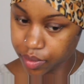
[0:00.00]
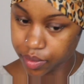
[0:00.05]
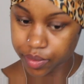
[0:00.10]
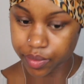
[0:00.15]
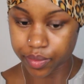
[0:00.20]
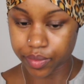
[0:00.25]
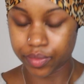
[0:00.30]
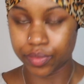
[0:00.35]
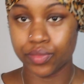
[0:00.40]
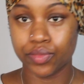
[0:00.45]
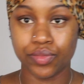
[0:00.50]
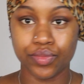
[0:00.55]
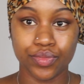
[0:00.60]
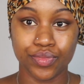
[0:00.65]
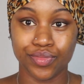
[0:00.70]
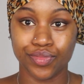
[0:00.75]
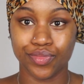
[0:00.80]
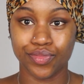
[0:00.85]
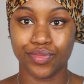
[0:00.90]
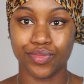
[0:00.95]
All right.
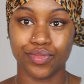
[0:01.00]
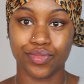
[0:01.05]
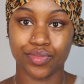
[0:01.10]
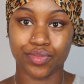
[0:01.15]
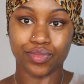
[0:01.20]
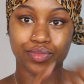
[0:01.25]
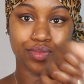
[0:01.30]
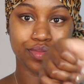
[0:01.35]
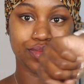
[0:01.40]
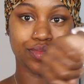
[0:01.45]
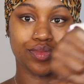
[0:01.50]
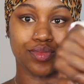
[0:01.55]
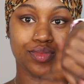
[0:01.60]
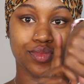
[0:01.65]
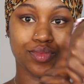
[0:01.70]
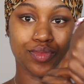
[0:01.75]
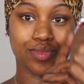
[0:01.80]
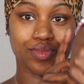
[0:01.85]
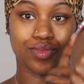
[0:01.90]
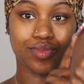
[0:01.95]

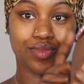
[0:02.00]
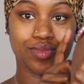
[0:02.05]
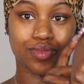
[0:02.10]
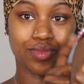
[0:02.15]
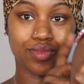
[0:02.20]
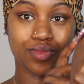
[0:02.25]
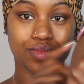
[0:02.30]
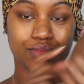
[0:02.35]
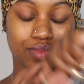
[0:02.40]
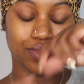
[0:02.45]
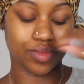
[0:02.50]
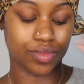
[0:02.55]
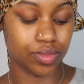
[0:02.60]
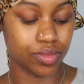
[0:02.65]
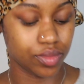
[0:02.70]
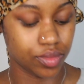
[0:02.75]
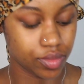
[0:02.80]
And then once it's